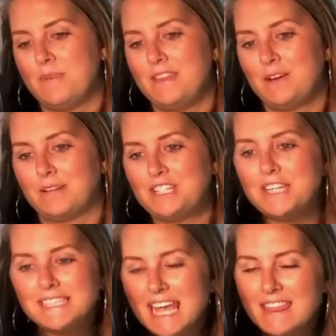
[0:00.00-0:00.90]
And they were like,
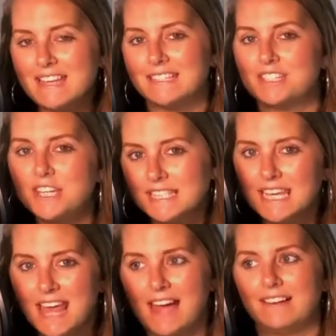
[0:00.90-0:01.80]
just say this, just
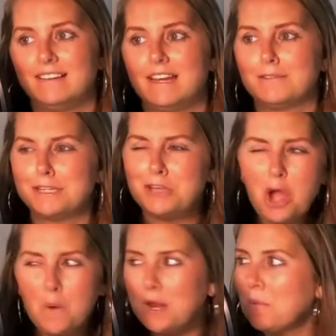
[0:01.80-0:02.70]
say that. And I was like,
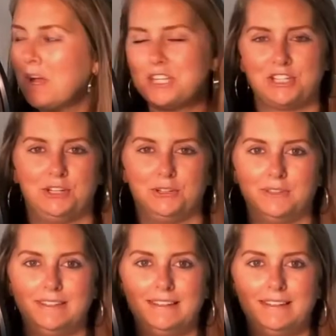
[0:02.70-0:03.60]
no, I don't want
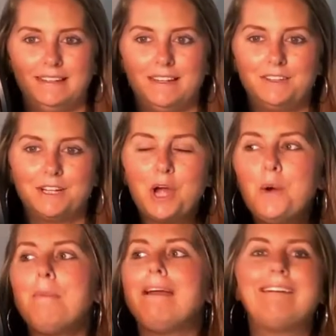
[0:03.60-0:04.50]
to. And they're like,
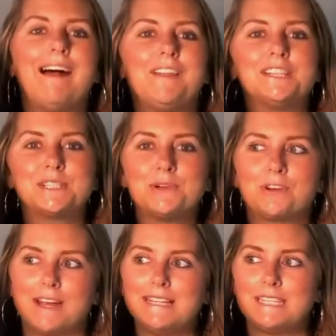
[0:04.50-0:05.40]
oh my God, that's so
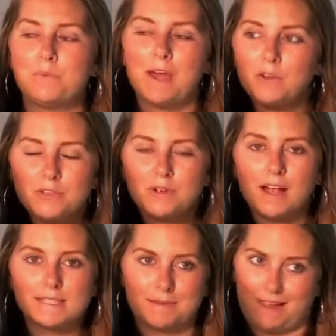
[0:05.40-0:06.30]
crazy. Why don't you
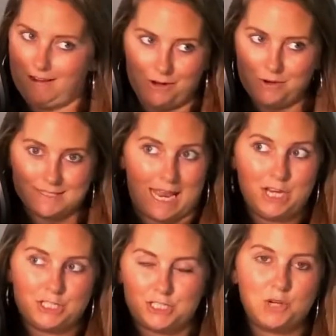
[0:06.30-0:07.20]
cuss? I'm like, I don't know, because
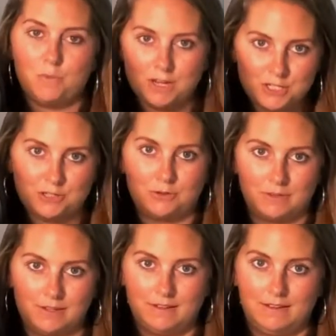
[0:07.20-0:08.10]
I just don't want to.
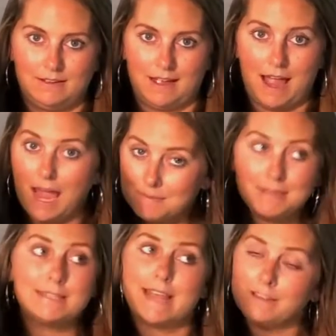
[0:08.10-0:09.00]
I'm
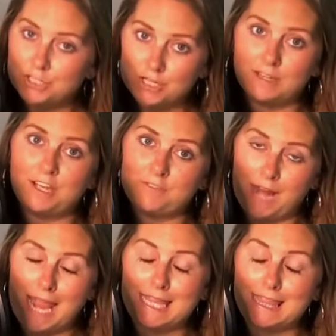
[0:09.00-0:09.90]
intelligent enough
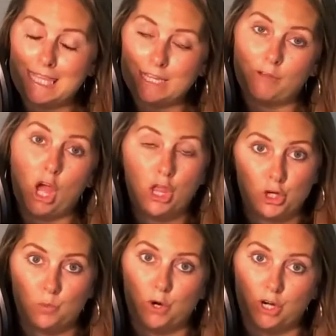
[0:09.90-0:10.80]
that I can think of
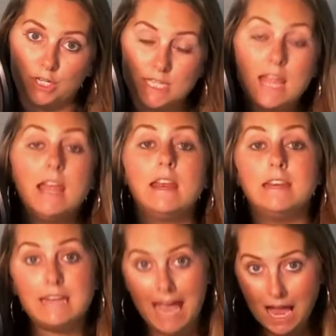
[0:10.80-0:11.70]
other words.
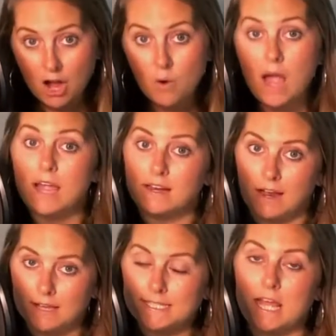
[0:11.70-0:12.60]
Now I
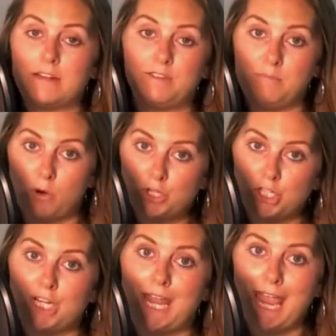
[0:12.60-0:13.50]
cuss out of
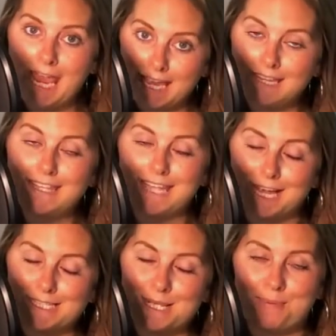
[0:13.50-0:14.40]
emotion and,
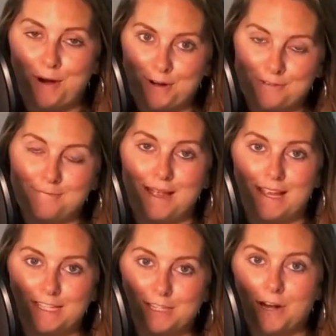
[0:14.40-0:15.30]
yes, a part of
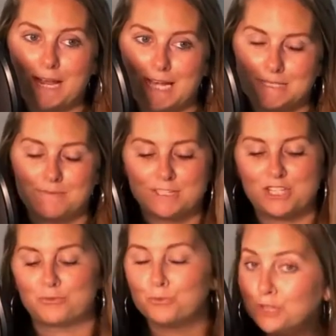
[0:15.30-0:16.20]
my sarcasm because
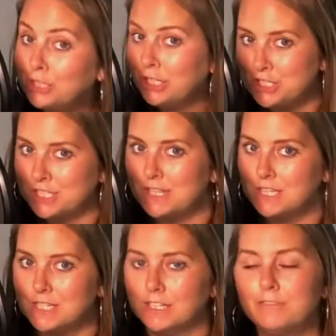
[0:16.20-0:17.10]
it's really just in
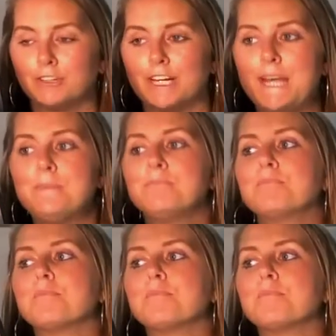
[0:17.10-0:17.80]
the delivery.